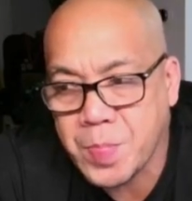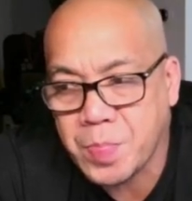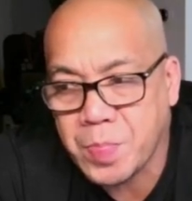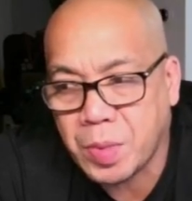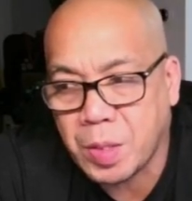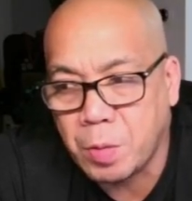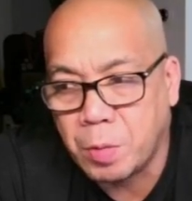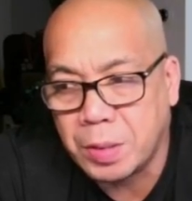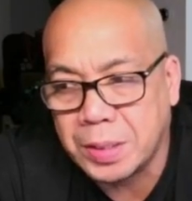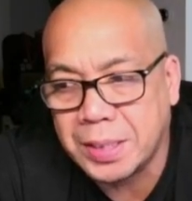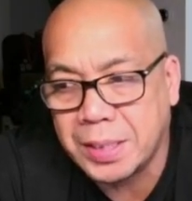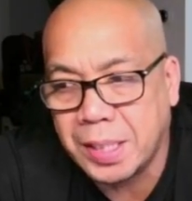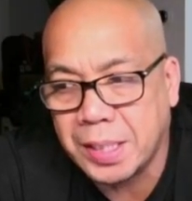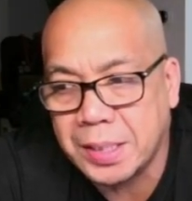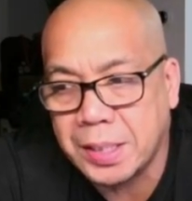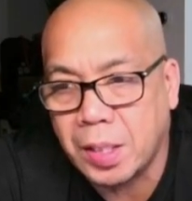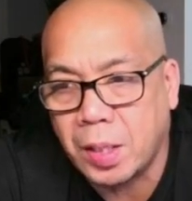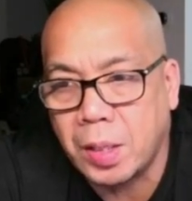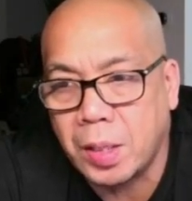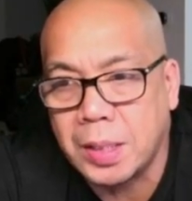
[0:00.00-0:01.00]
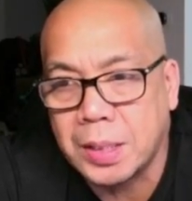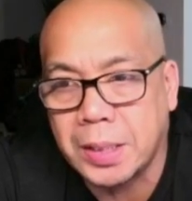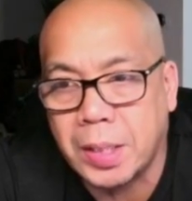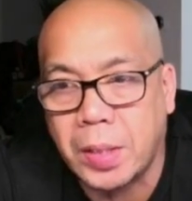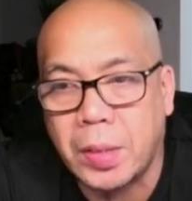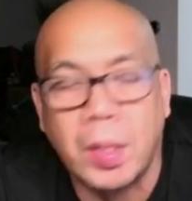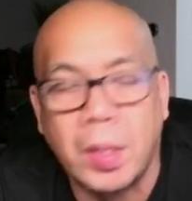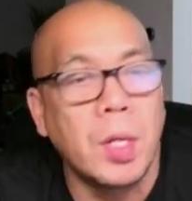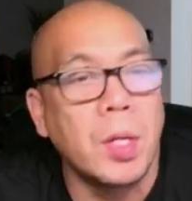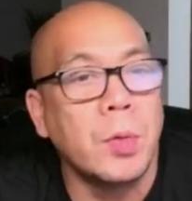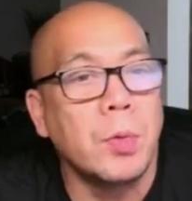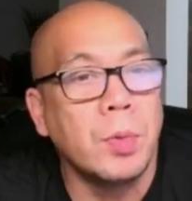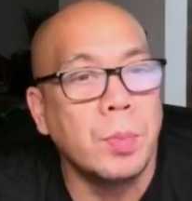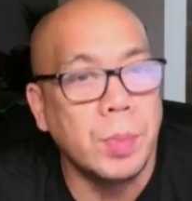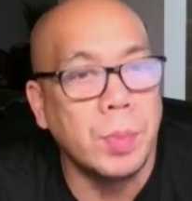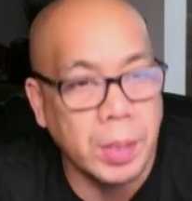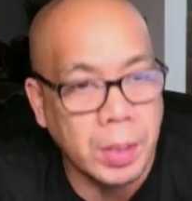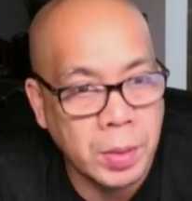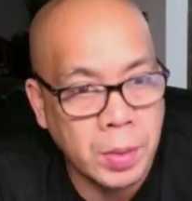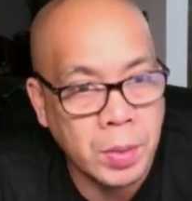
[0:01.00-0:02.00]
wasn't as hard as I thought it would
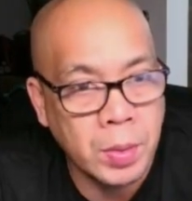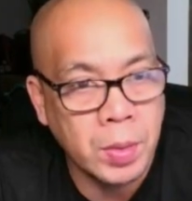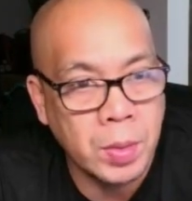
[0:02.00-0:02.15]
be.